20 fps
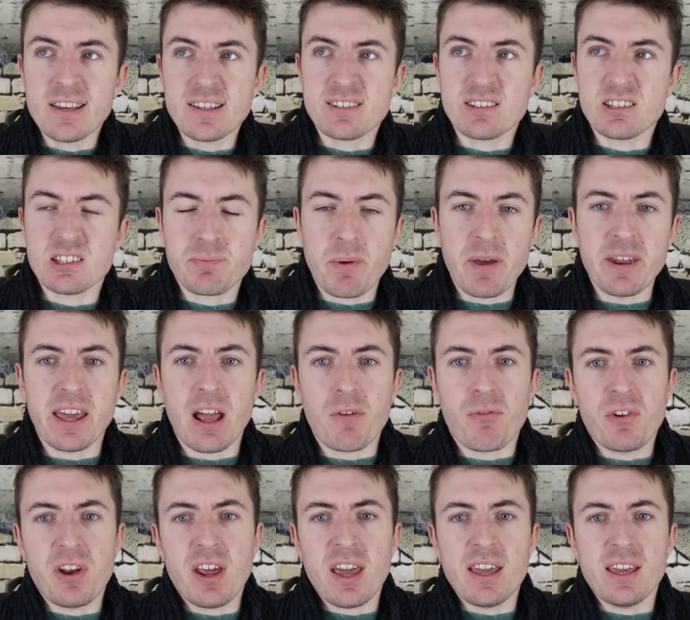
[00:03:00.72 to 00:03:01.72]
just spending
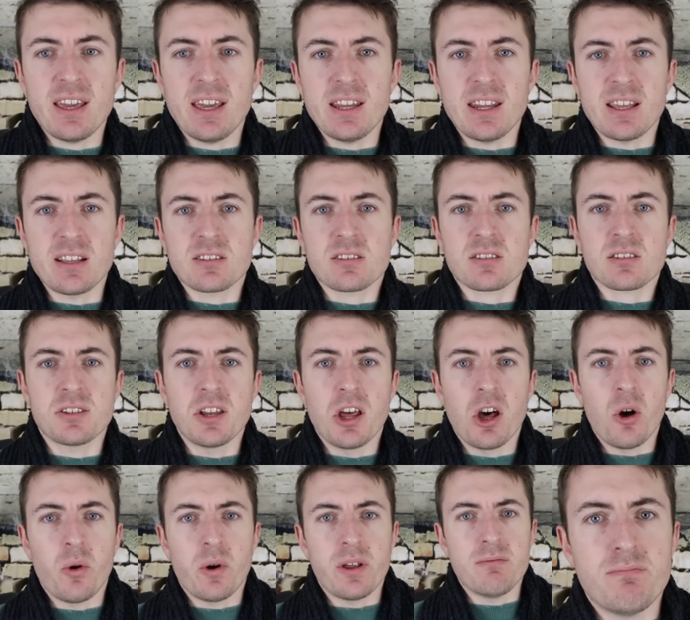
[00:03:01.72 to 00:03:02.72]
every day eating
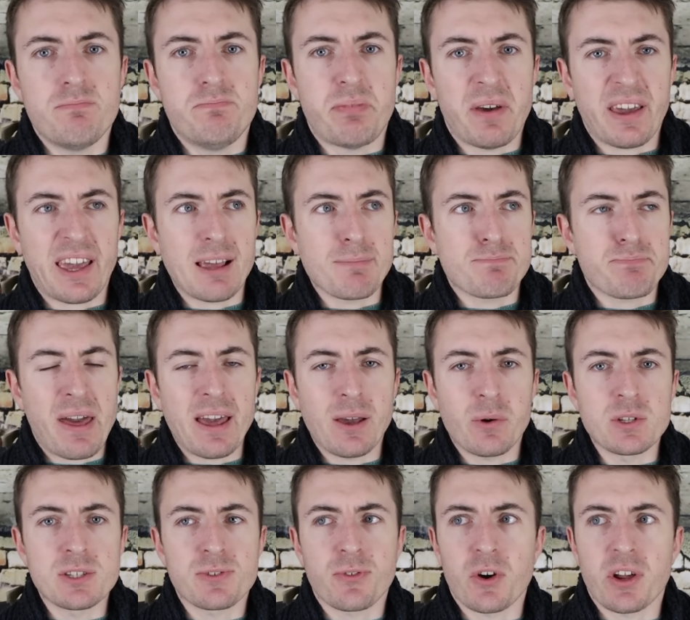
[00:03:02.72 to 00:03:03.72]
snow and begging
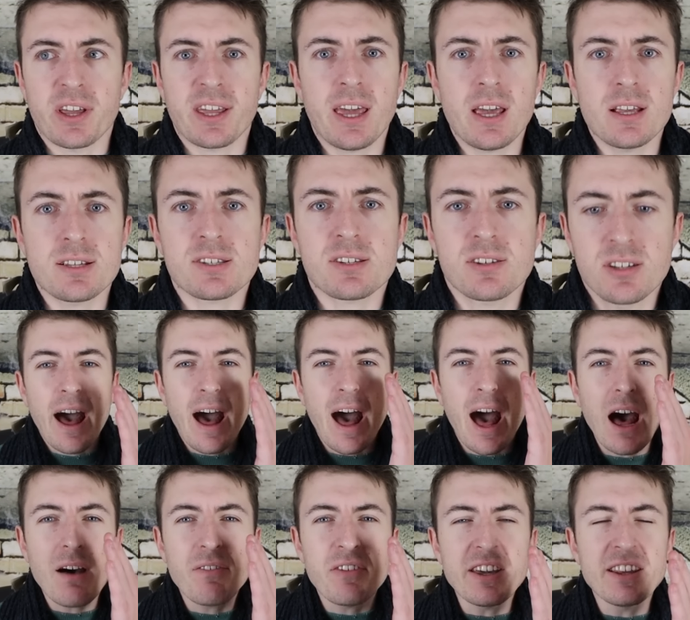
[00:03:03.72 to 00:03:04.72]
penguins for a kiss.
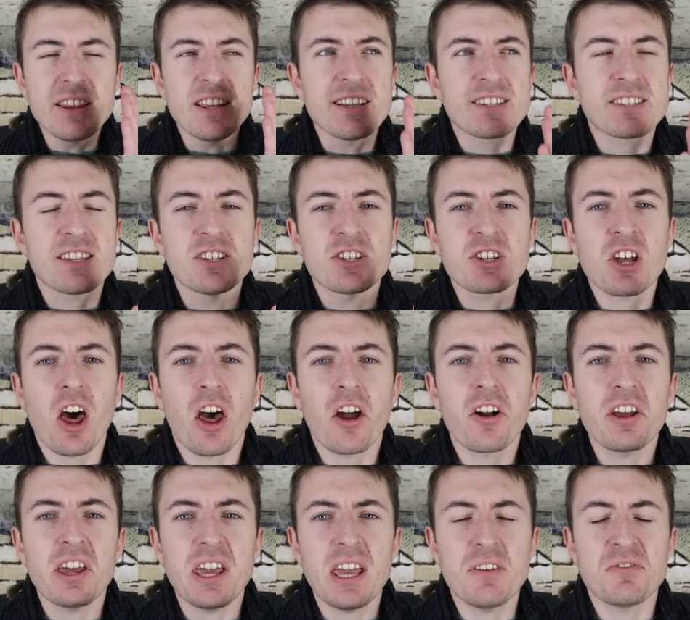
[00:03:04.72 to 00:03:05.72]
Having this
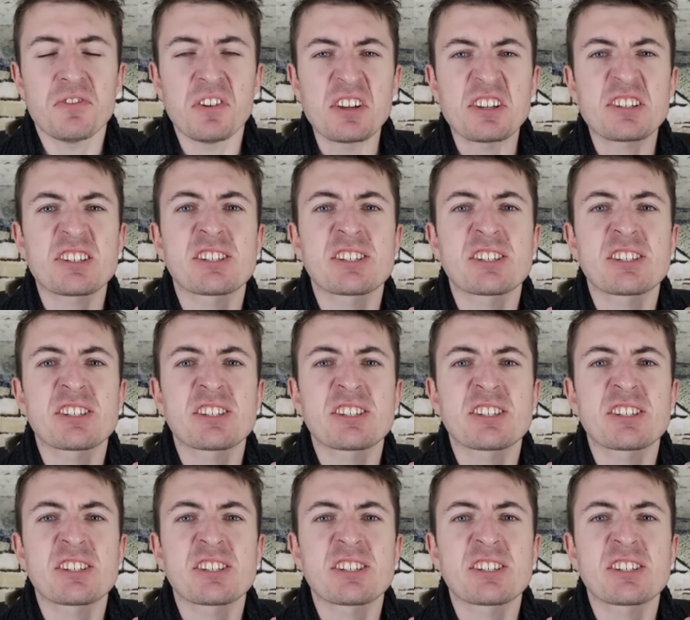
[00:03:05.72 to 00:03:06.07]
entire evening